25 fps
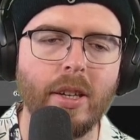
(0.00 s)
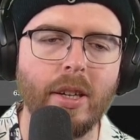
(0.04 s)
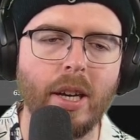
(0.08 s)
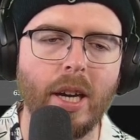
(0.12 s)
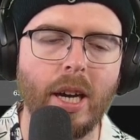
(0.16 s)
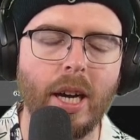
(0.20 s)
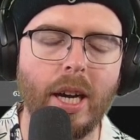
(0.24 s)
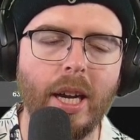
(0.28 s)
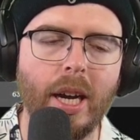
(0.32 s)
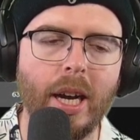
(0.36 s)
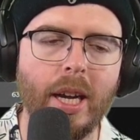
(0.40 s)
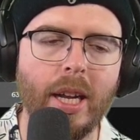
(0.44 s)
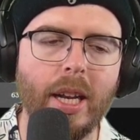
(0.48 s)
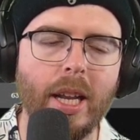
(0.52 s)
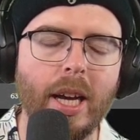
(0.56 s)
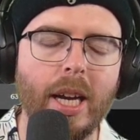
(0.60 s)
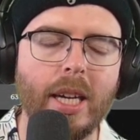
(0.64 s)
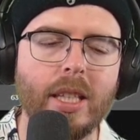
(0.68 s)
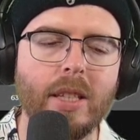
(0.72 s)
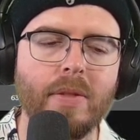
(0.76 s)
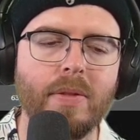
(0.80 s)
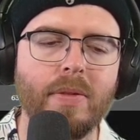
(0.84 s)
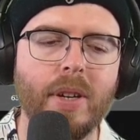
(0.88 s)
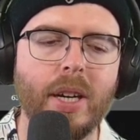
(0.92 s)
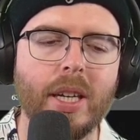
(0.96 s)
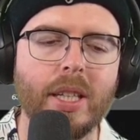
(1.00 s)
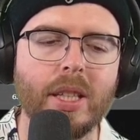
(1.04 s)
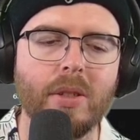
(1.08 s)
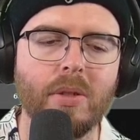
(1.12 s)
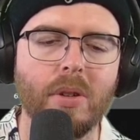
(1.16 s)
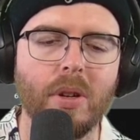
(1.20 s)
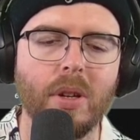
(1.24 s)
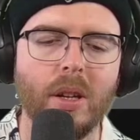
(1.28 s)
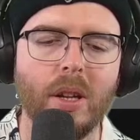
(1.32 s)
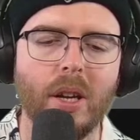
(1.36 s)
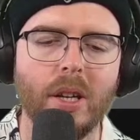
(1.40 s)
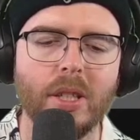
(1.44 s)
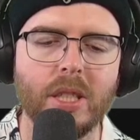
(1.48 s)
I like the fact there
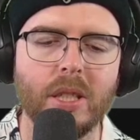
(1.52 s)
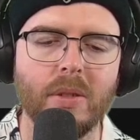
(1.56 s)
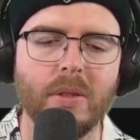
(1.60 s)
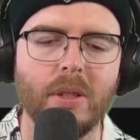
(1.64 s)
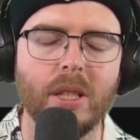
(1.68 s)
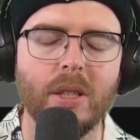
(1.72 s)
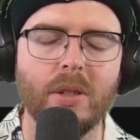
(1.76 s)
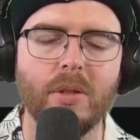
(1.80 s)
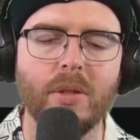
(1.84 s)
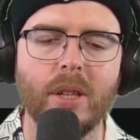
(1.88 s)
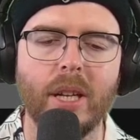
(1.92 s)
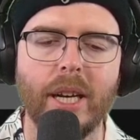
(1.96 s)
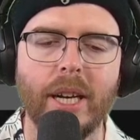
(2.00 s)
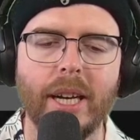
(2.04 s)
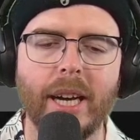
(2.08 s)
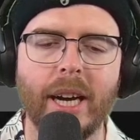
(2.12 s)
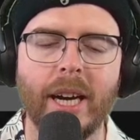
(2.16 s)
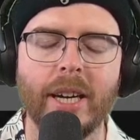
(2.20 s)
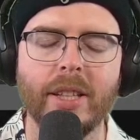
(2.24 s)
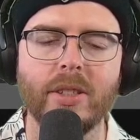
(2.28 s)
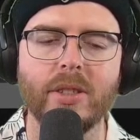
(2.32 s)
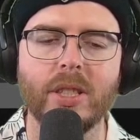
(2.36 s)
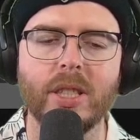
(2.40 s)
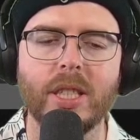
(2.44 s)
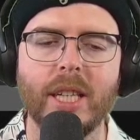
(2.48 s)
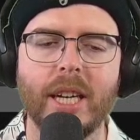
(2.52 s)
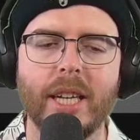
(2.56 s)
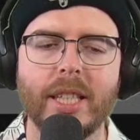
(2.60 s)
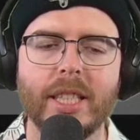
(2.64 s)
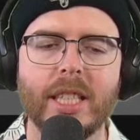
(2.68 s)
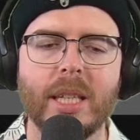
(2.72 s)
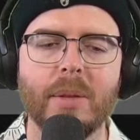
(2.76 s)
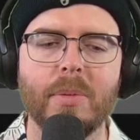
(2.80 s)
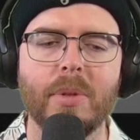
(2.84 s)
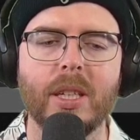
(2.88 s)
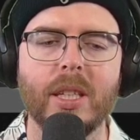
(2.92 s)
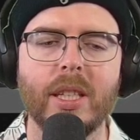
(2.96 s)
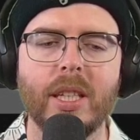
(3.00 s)
were lots of little like other sounds
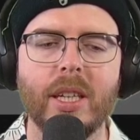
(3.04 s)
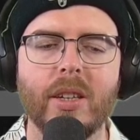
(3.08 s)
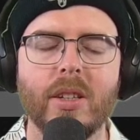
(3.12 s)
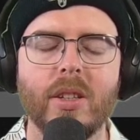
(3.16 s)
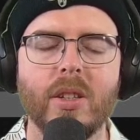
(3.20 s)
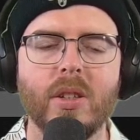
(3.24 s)
coming in there,